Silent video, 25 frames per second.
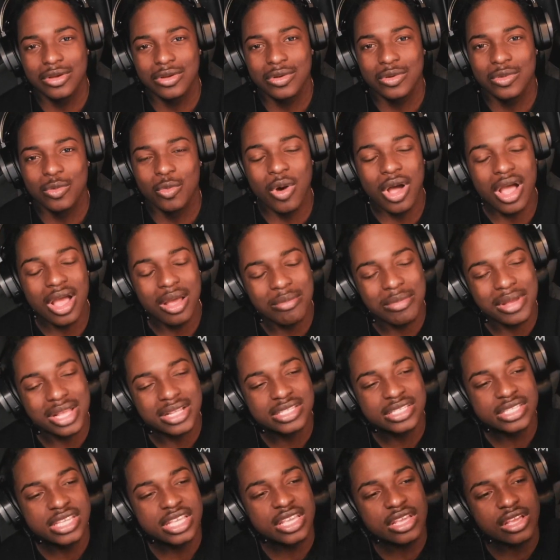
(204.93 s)
Why am I
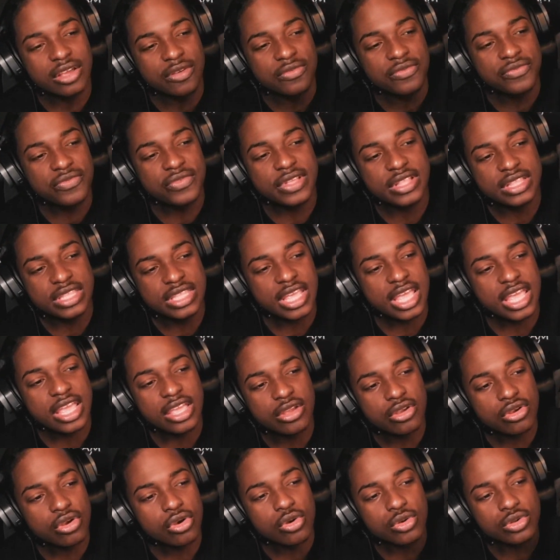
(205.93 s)
seeing a
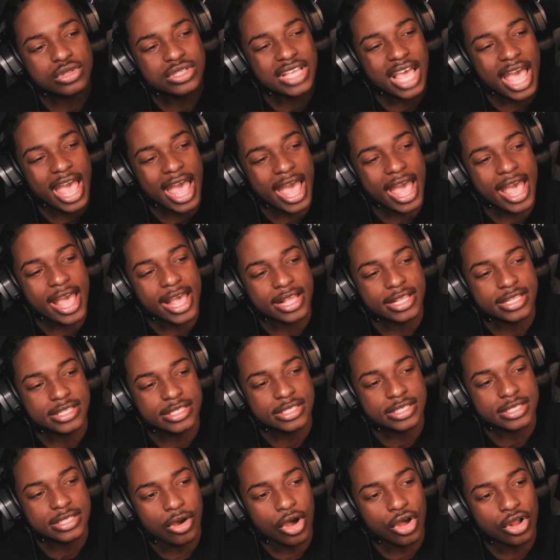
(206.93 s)
58-year-old's
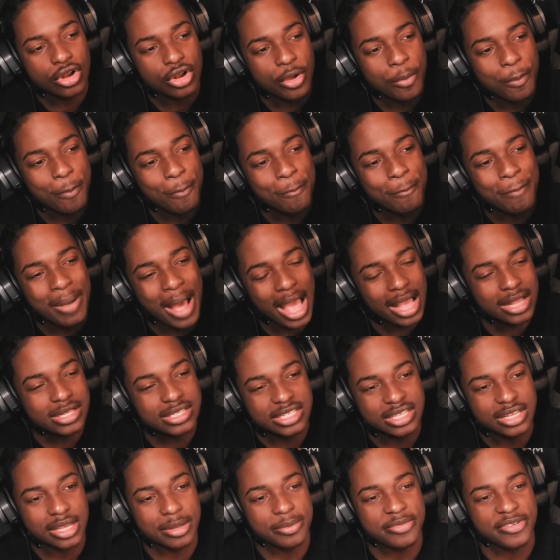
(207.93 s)
ass on a
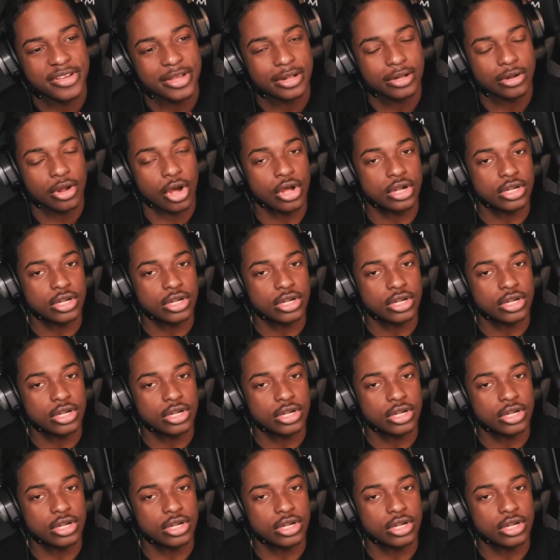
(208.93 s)
boxing event?